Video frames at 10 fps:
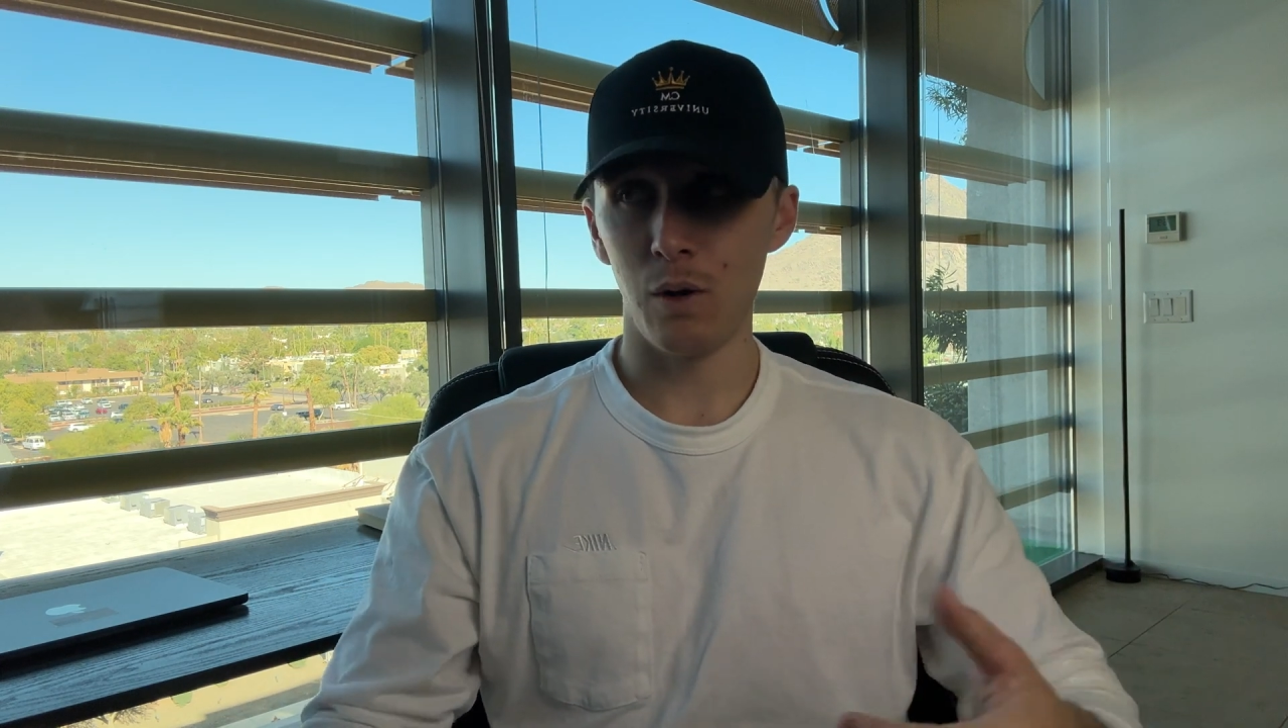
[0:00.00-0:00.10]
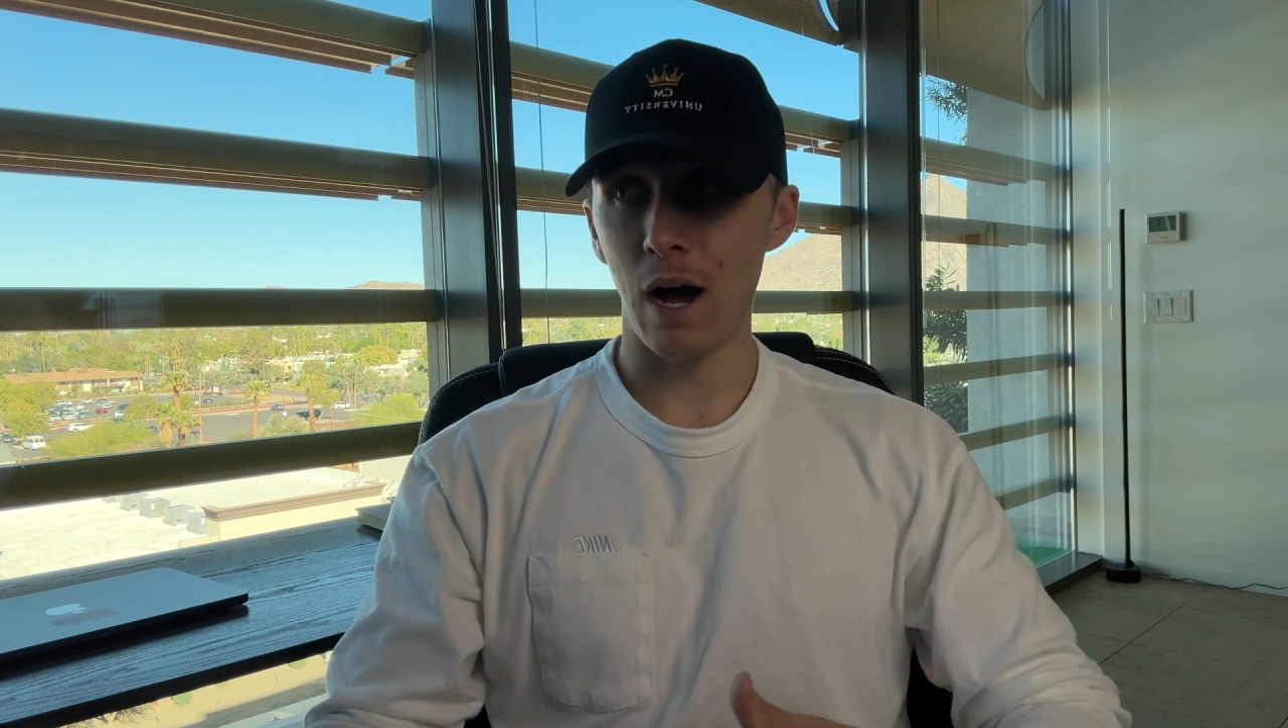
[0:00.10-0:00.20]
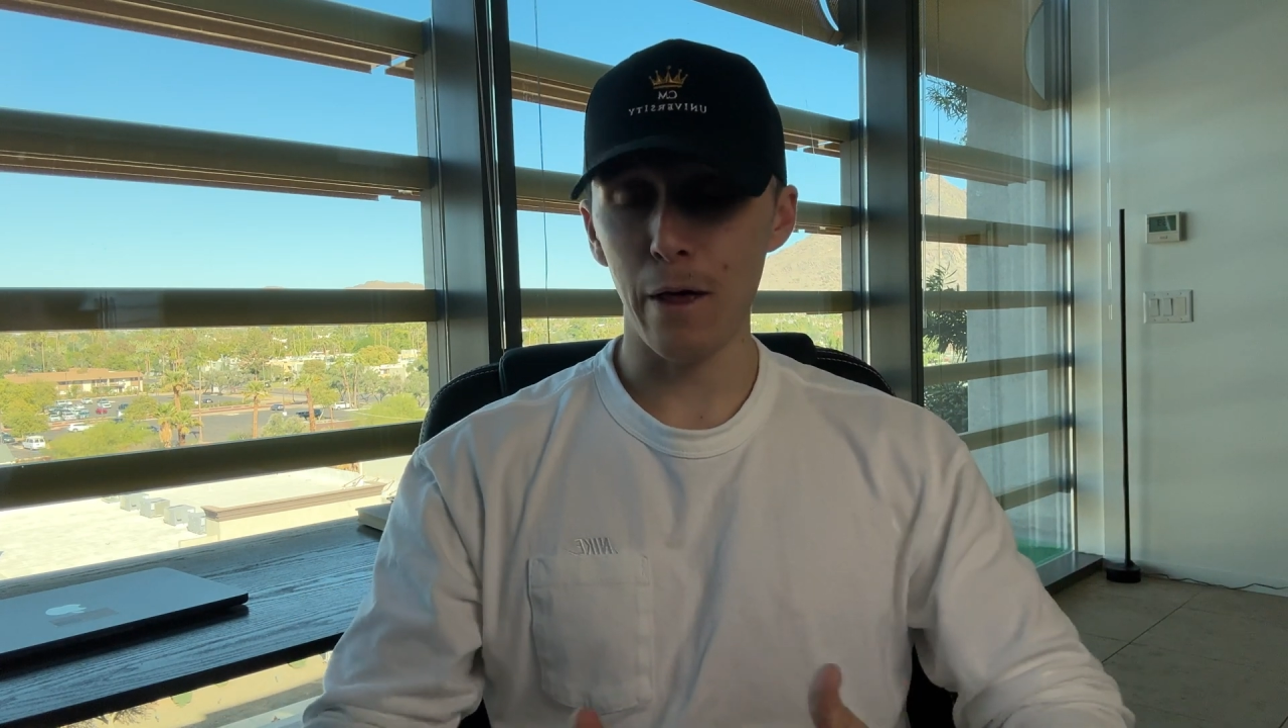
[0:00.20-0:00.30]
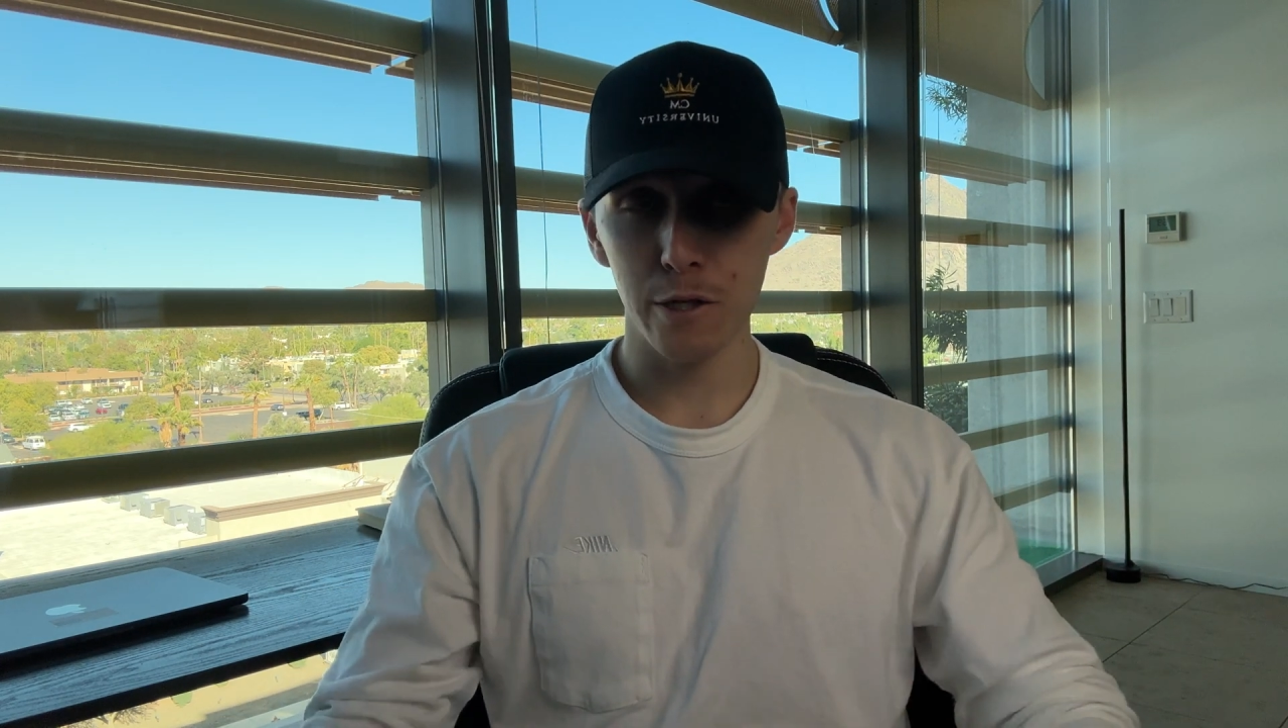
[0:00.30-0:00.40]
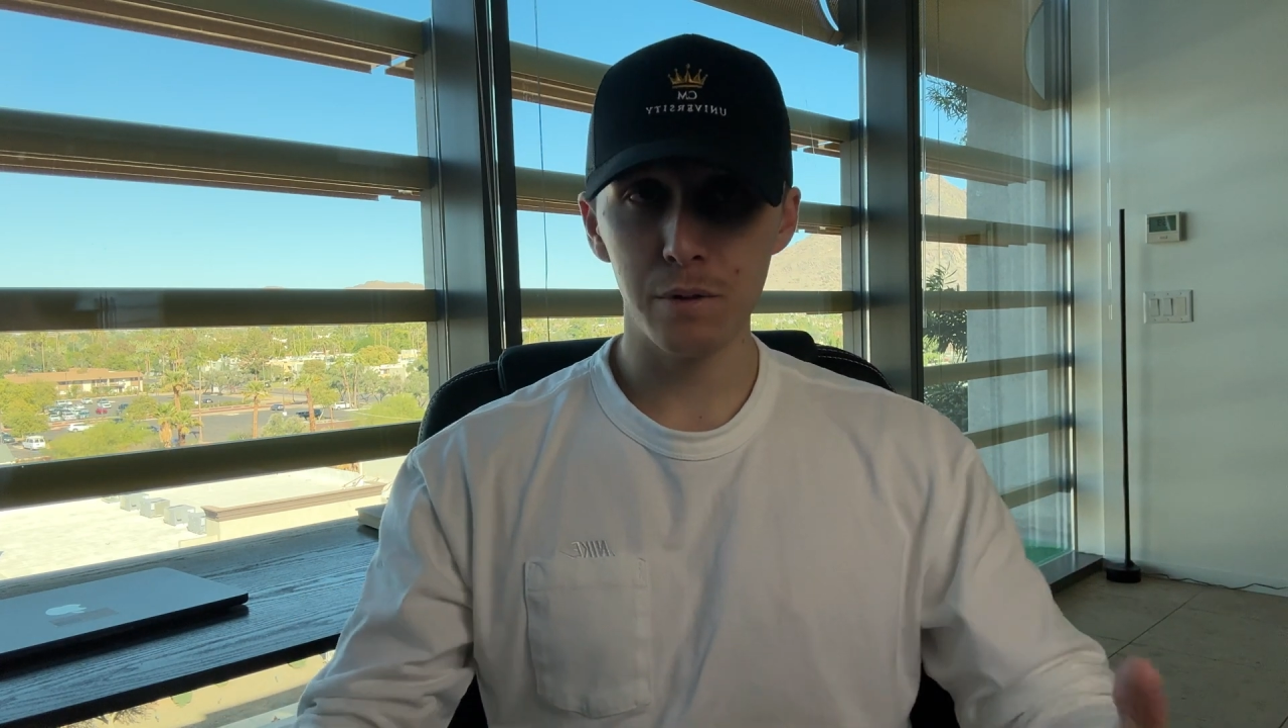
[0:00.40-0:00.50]

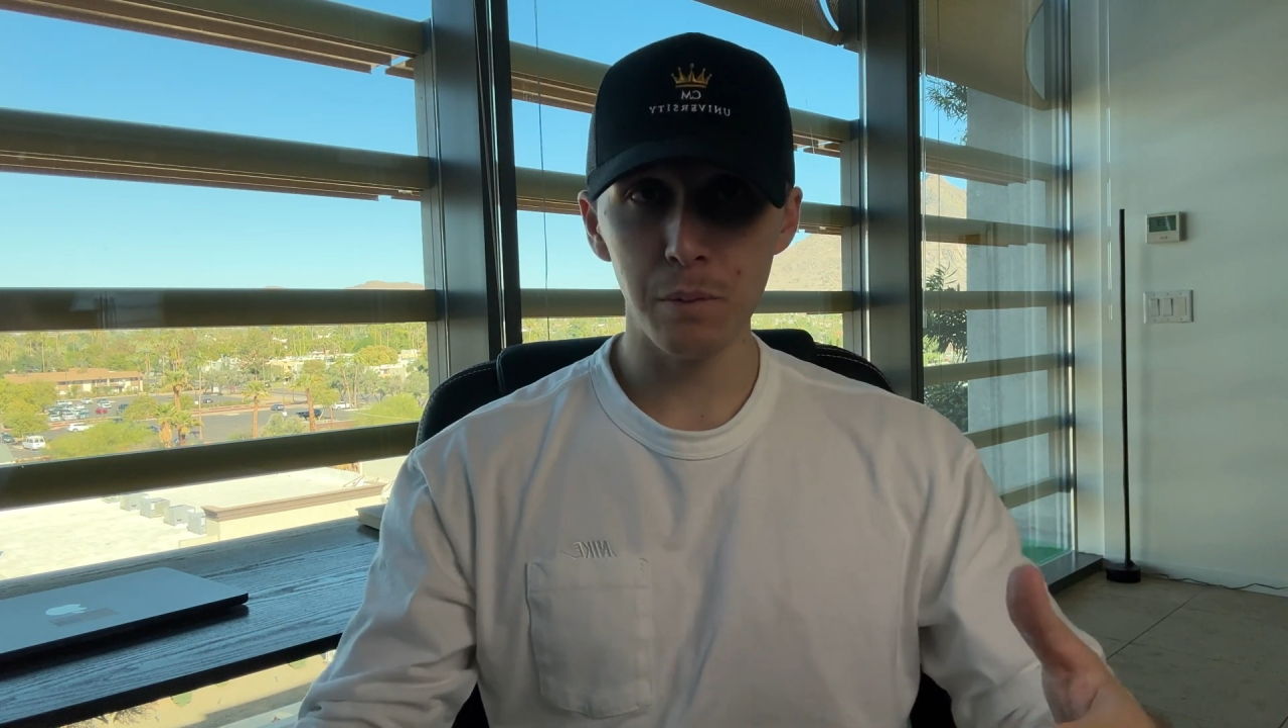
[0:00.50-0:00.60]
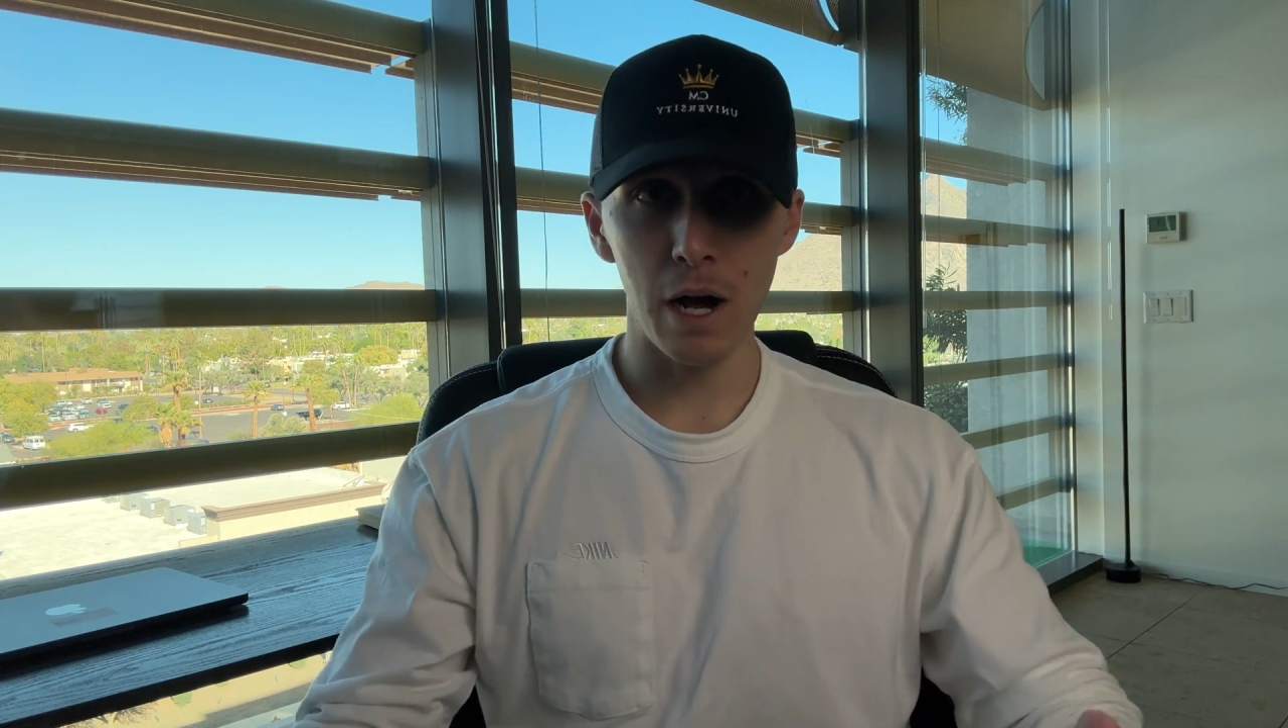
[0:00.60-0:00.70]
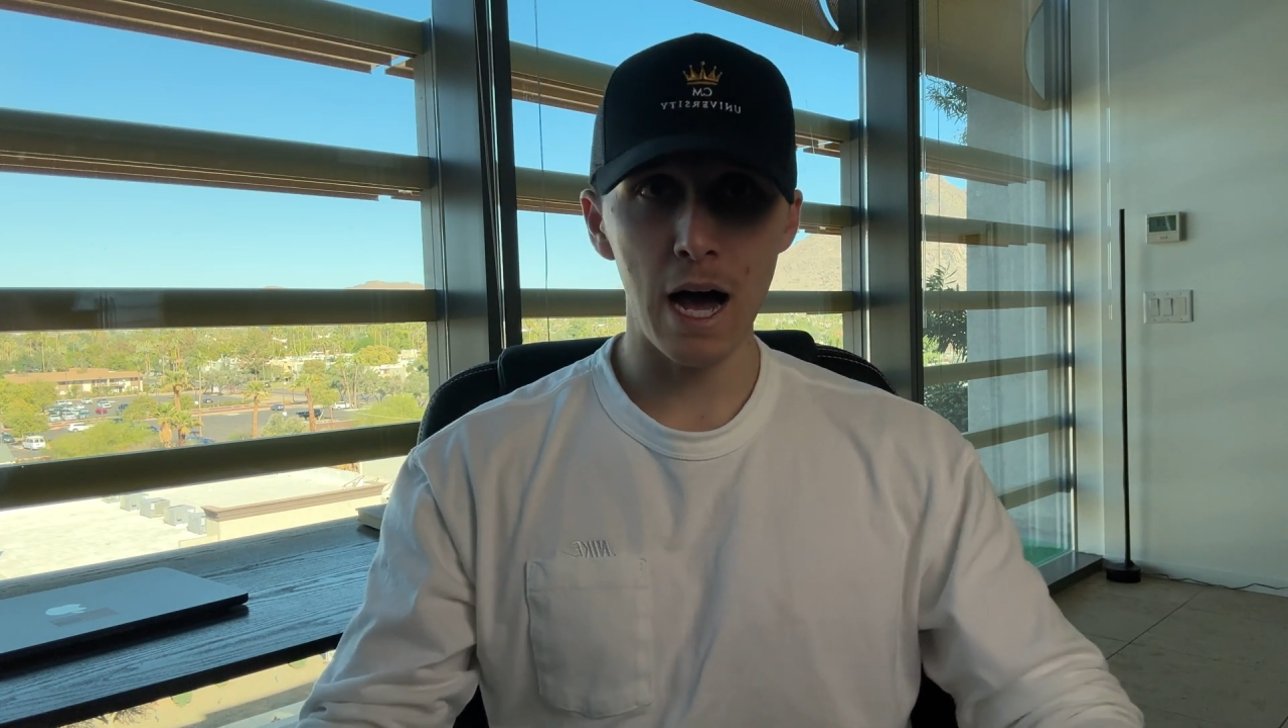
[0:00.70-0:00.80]
how these people